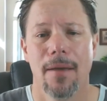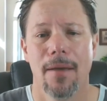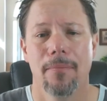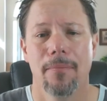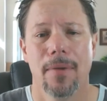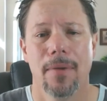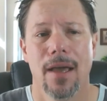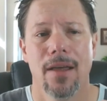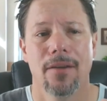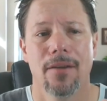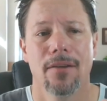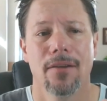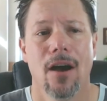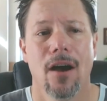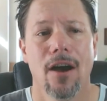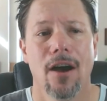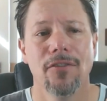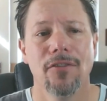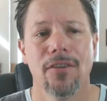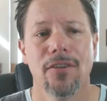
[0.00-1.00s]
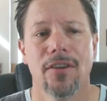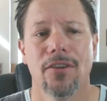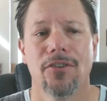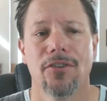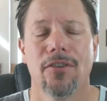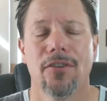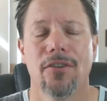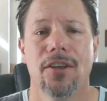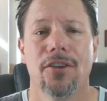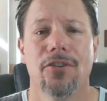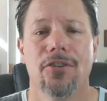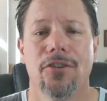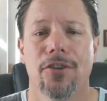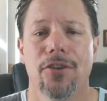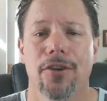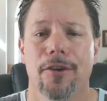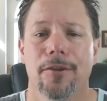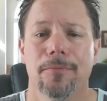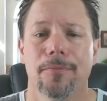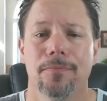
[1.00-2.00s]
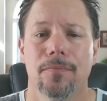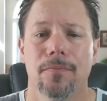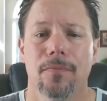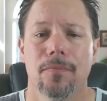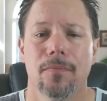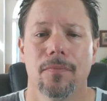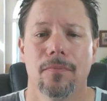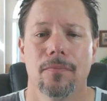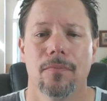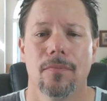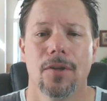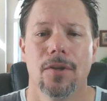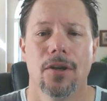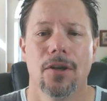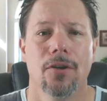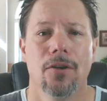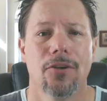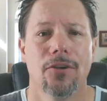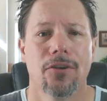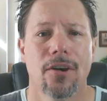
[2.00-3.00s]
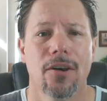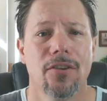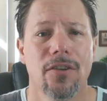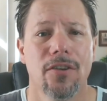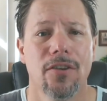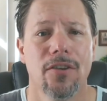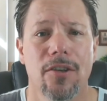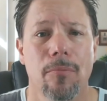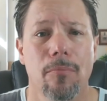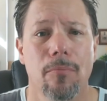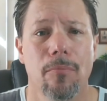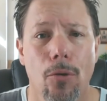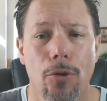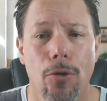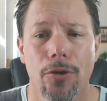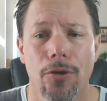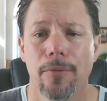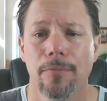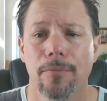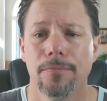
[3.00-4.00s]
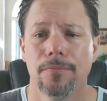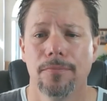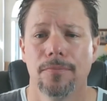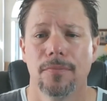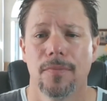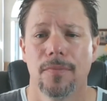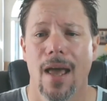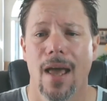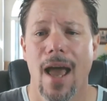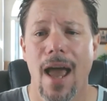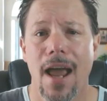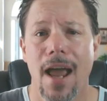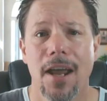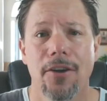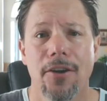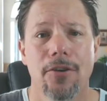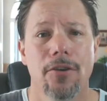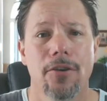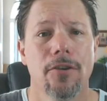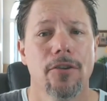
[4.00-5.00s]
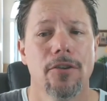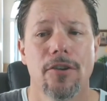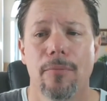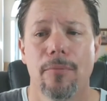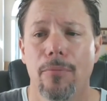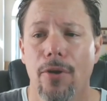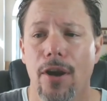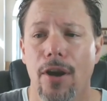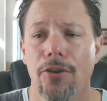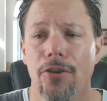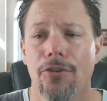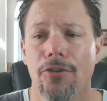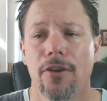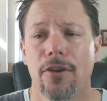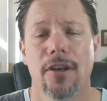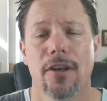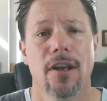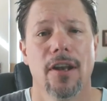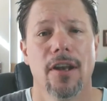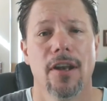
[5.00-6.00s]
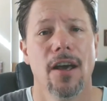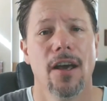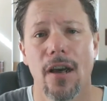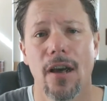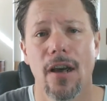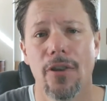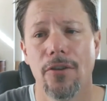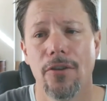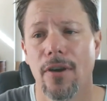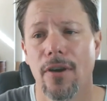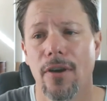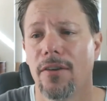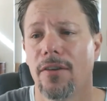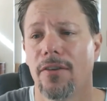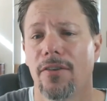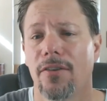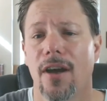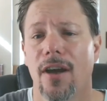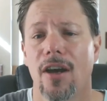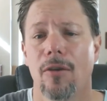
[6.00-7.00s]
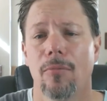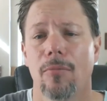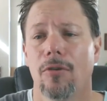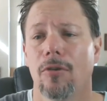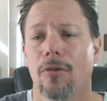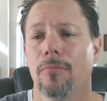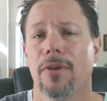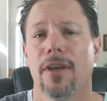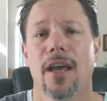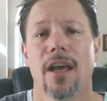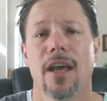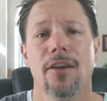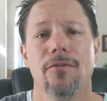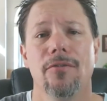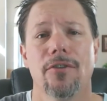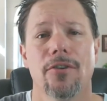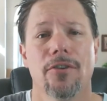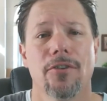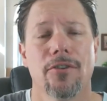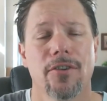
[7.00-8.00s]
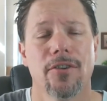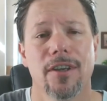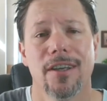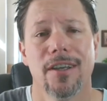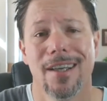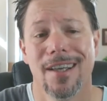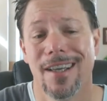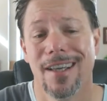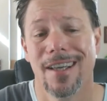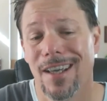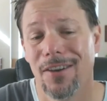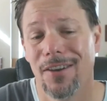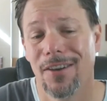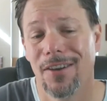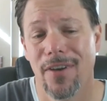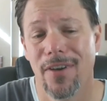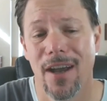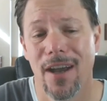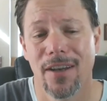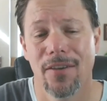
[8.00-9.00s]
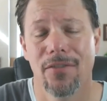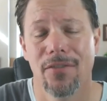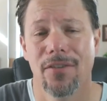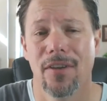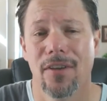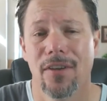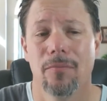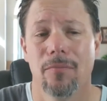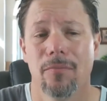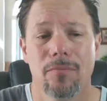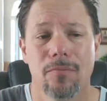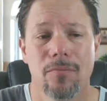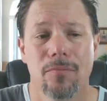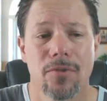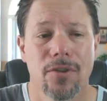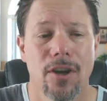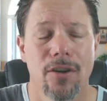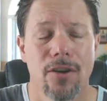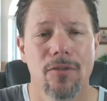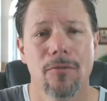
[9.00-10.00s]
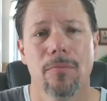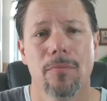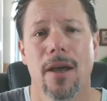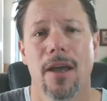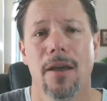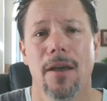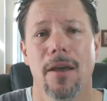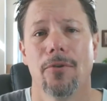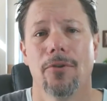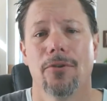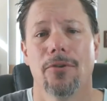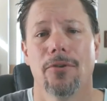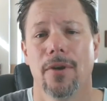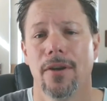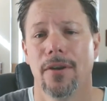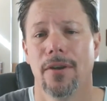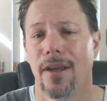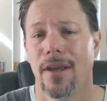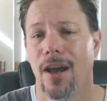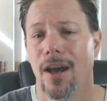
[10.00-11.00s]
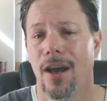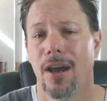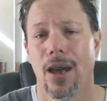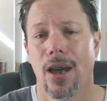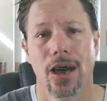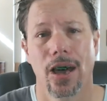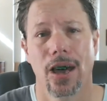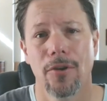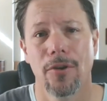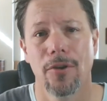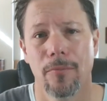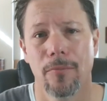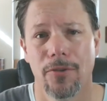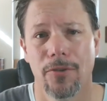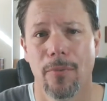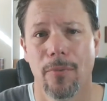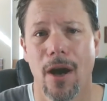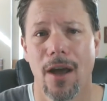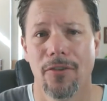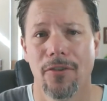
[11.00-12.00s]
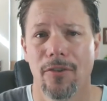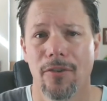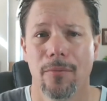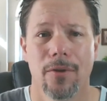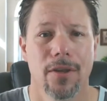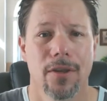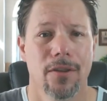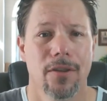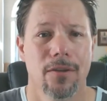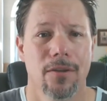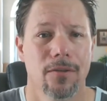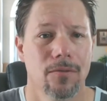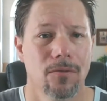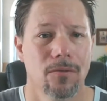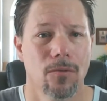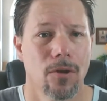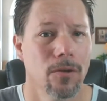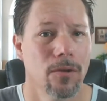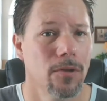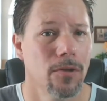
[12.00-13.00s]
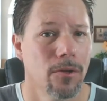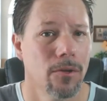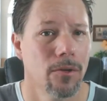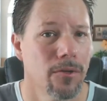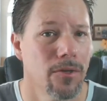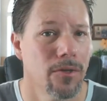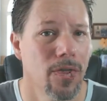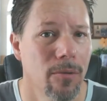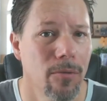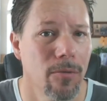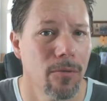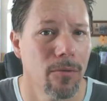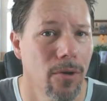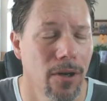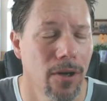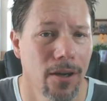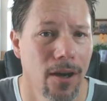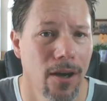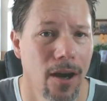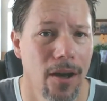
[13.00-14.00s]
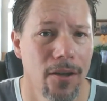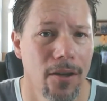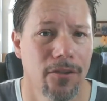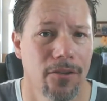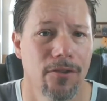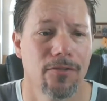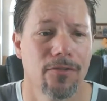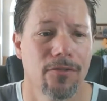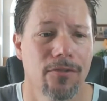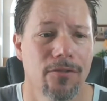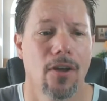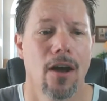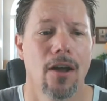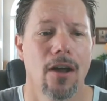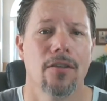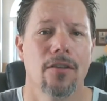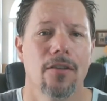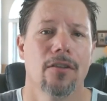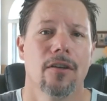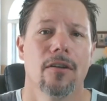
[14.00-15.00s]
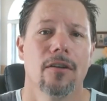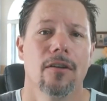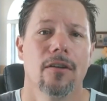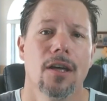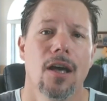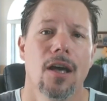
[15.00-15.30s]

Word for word: And often this leads to, you know, this can lead to boredom, anger, depression, and un- other undesirable behaviors. In fact, I've seen several papers written how boredom is possibly the, you know, the number one cause of a lot of the